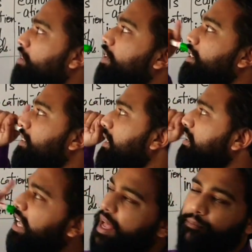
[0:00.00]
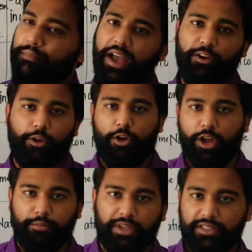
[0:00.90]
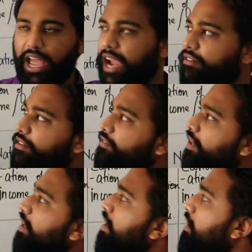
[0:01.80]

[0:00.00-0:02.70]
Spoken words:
versus macroeconomics, and we will